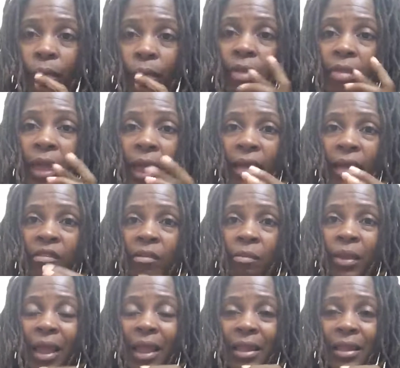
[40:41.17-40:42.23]
There has to
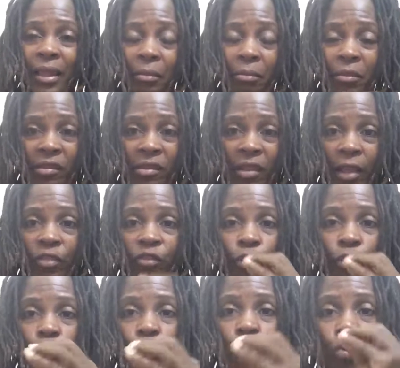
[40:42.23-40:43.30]
be a litmus test for
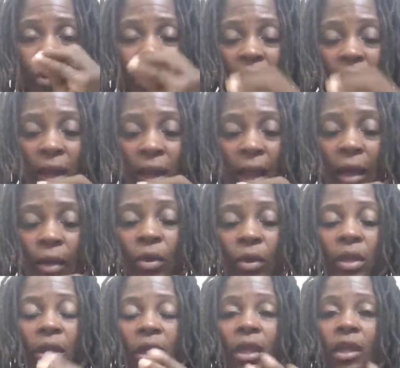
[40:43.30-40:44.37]
who we allow
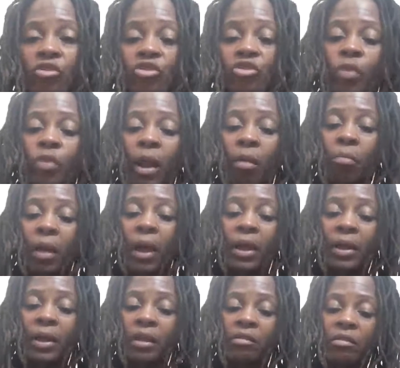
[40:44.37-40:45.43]
into our
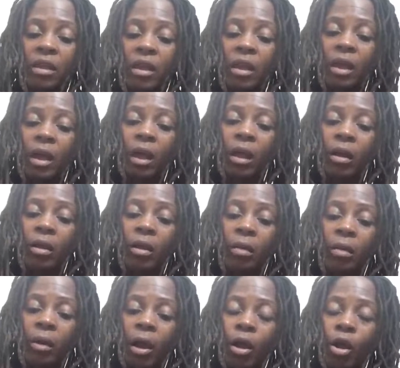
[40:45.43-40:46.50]
bodies,
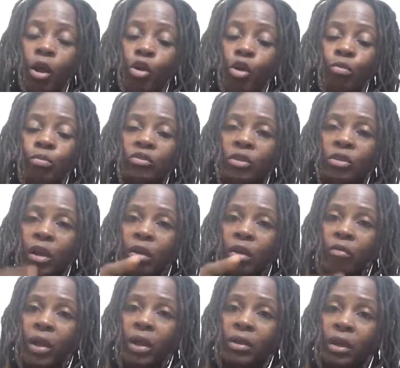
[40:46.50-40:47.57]
our homes,
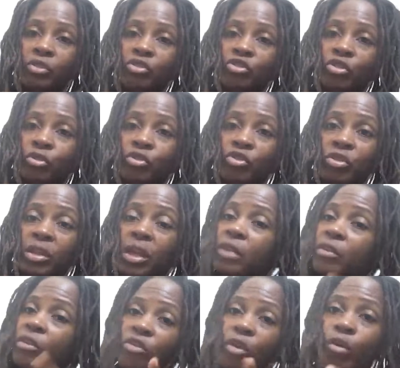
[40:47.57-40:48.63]
around our children.
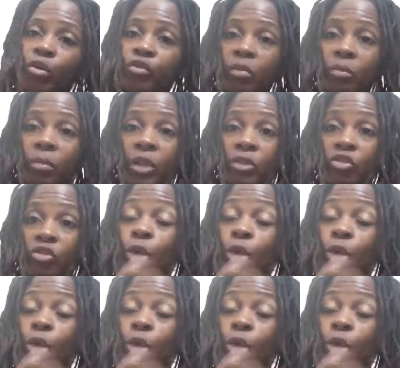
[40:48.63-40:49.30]
This goes for men too.